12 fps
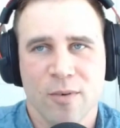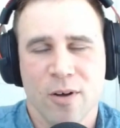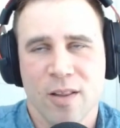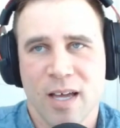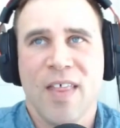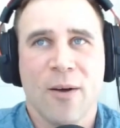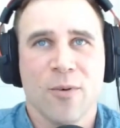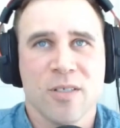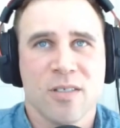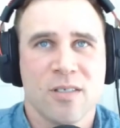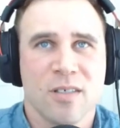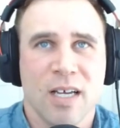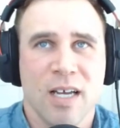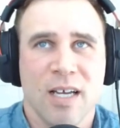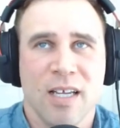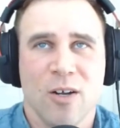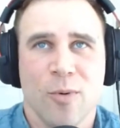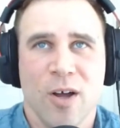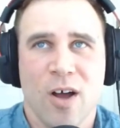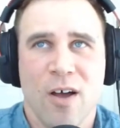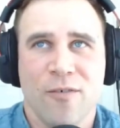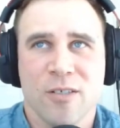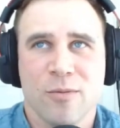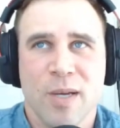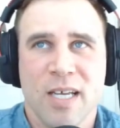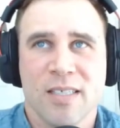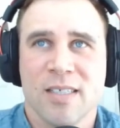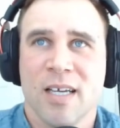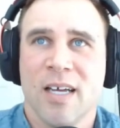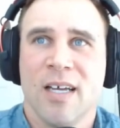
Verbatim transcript: Well, that, was, uh, you know, my office space.